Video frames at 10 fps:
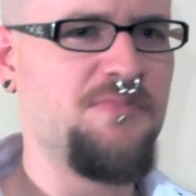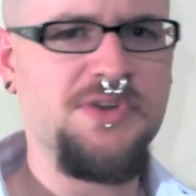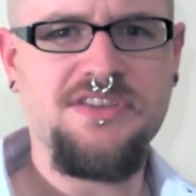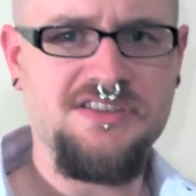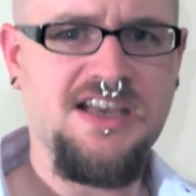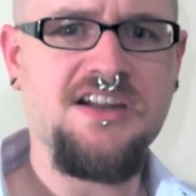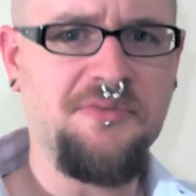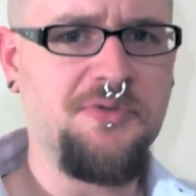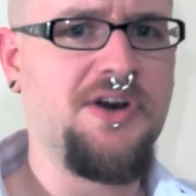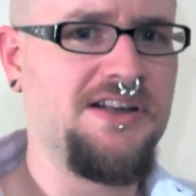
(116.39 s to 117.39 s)
with the tech
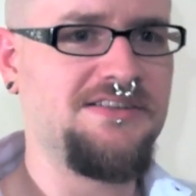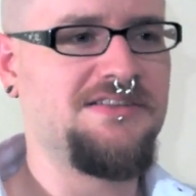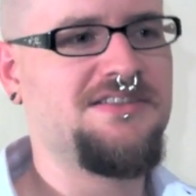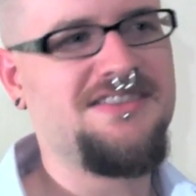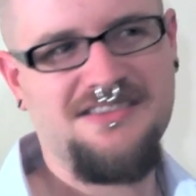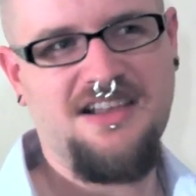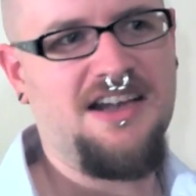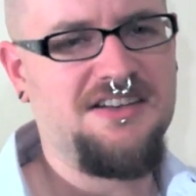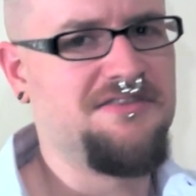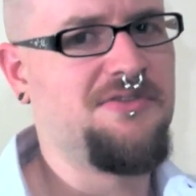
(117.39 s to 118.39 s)
upgrades and just
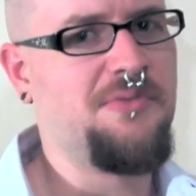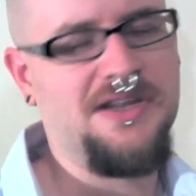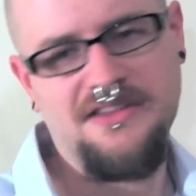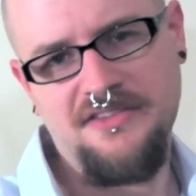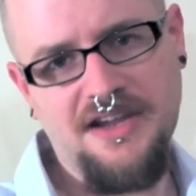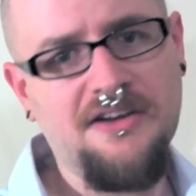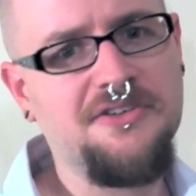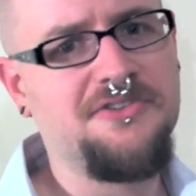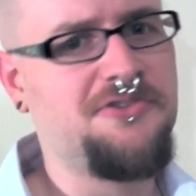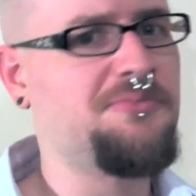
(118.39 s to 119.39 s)
kind of the way that the
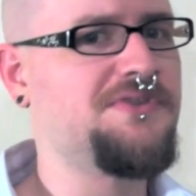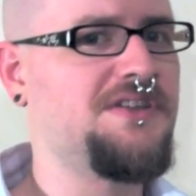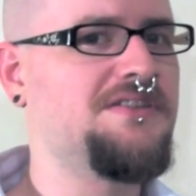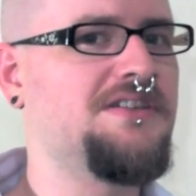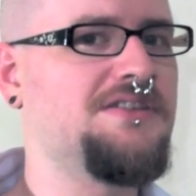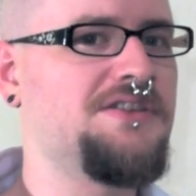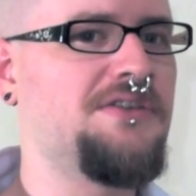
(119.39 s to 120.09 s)
characters are presented in